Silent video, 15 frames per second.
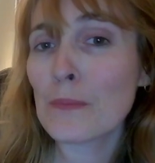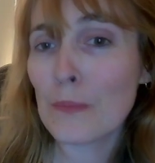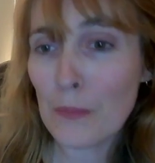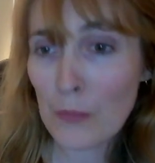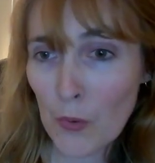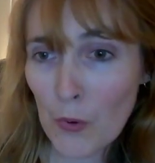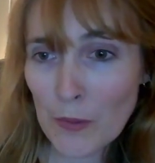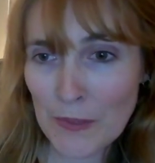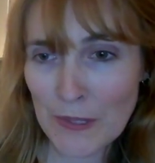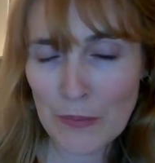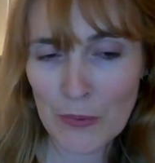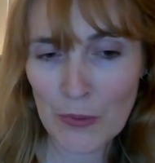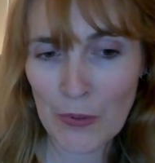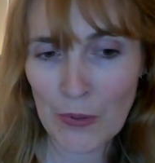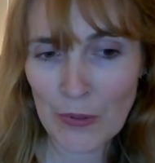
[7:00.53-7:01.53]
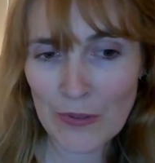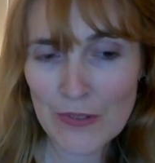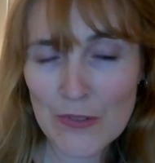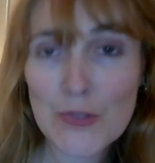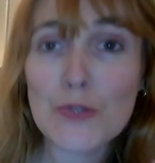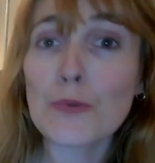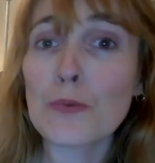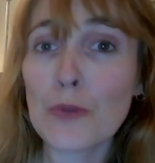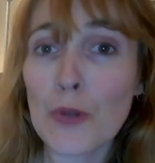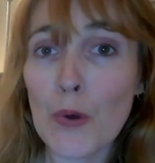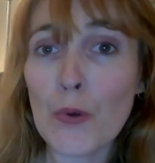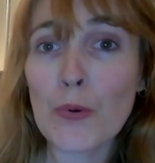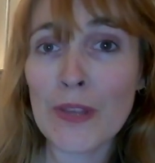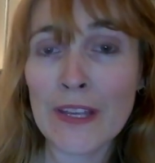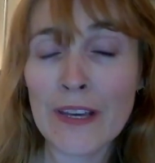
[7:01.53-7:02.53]
more people to know
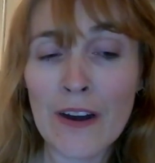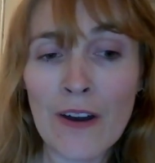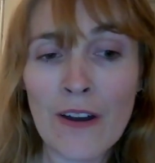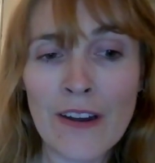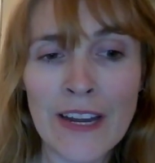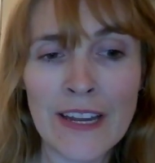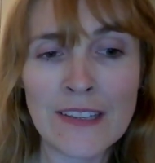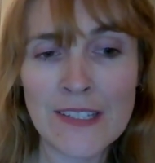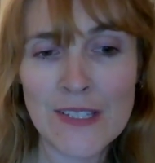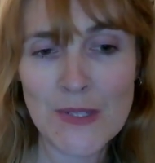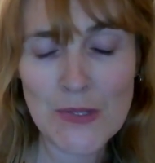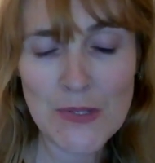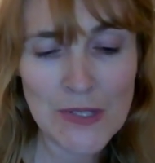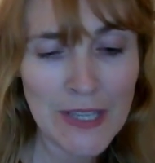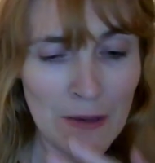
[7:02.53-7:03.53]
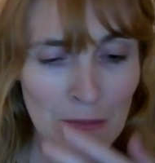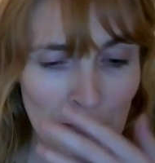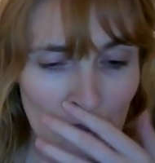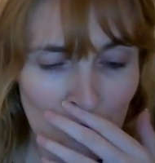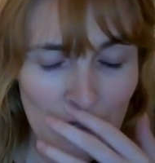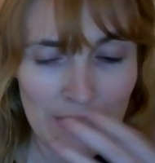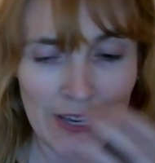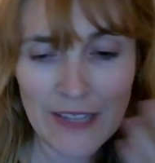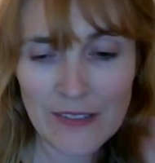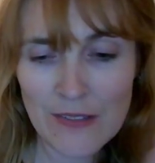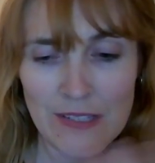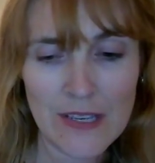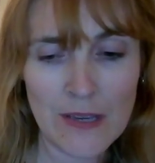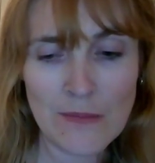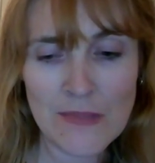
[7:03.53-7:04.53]
who they are and listen to them, but at the
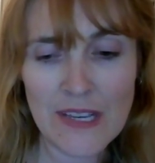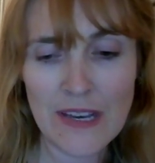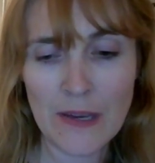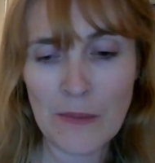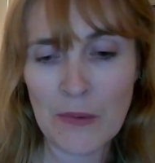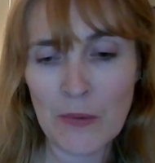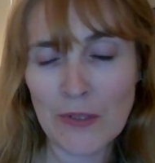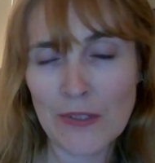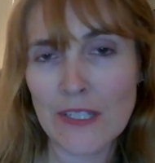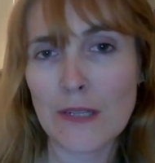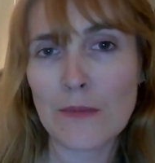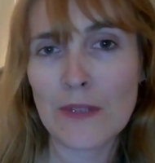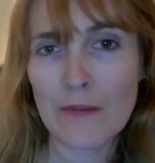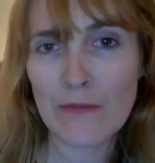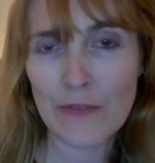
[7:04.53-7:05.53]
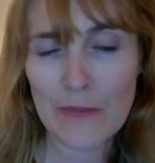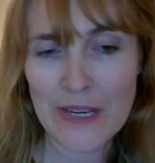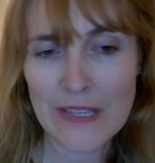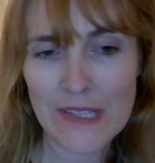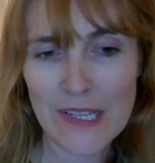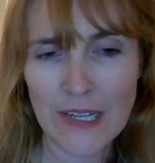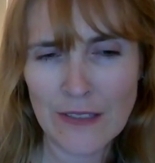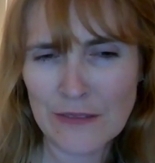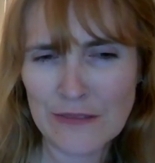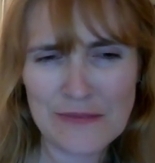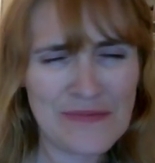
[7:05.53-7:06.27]
same time, I want to keep them for myself.